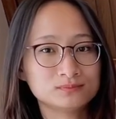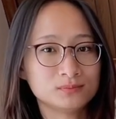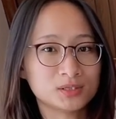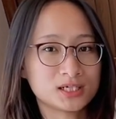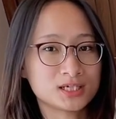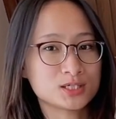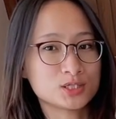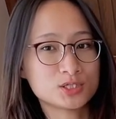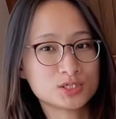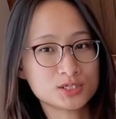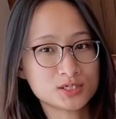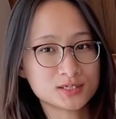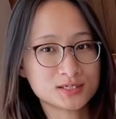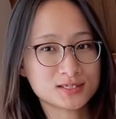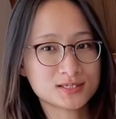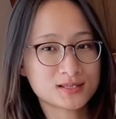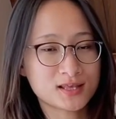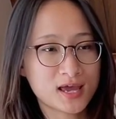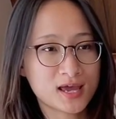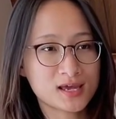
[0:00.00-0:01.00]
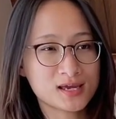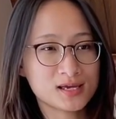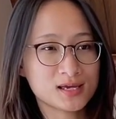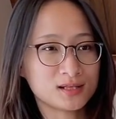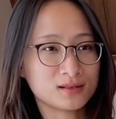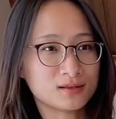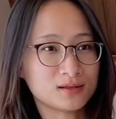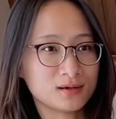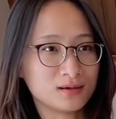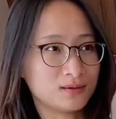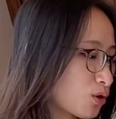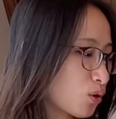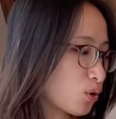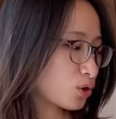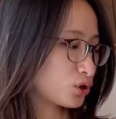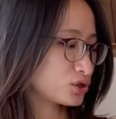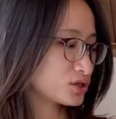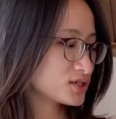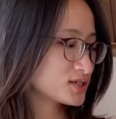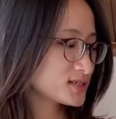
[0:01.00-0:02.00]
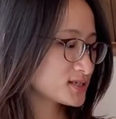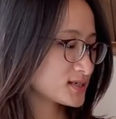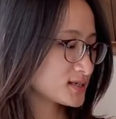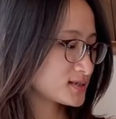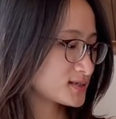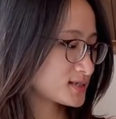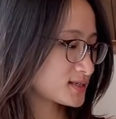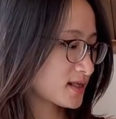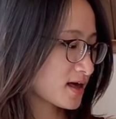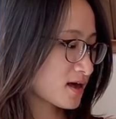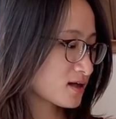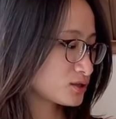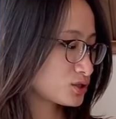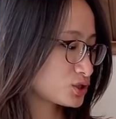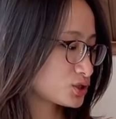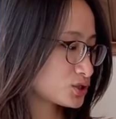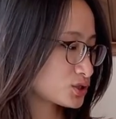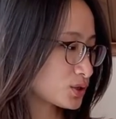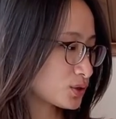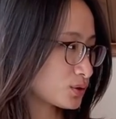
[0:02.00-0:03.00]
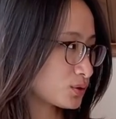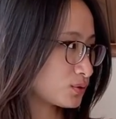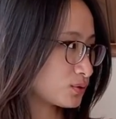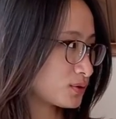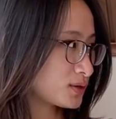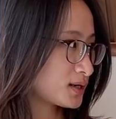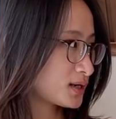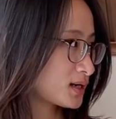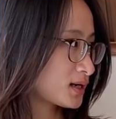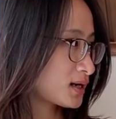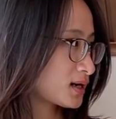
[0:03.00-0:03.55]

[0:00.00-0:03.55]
but it's just stayed in the corner since then, so